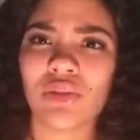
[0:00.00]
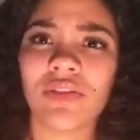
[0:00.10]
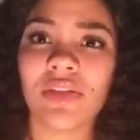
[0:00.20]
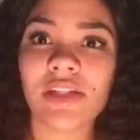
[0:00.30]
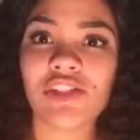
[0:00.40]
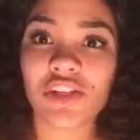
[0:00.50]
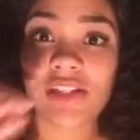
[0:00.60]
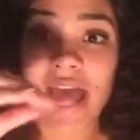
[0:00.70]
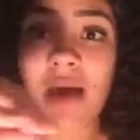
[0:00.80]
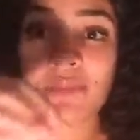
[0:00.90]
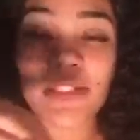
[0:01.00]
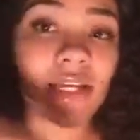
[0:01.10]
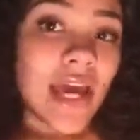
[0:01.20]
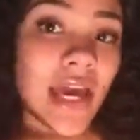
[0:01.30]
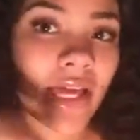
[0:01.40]
This just happened
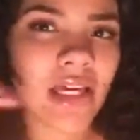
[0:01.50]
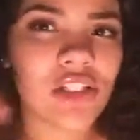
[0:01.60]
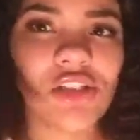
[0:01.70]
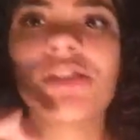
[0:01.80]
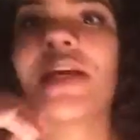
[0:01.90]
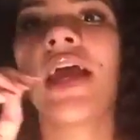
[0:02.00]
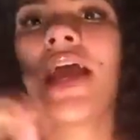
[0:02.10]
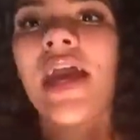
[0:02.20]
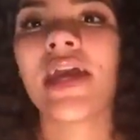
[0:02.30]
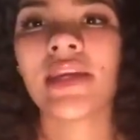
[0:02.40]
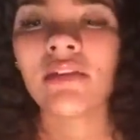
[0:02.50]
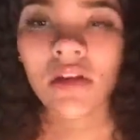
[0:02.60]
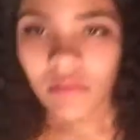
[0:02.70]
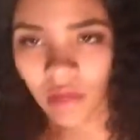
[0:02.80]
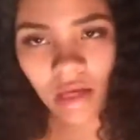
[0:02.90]
today. He just said, "Hey," and
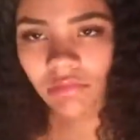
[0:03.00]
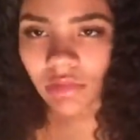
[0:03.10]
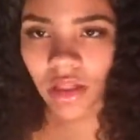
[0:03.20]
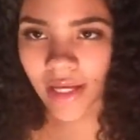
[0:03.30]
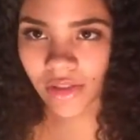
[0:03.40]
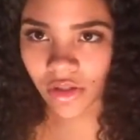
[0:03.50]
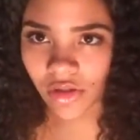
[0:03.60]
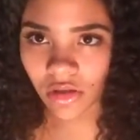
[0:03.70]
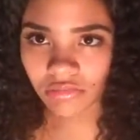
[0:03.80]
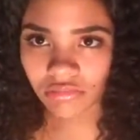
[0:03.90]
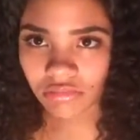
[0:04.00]
the light turns on.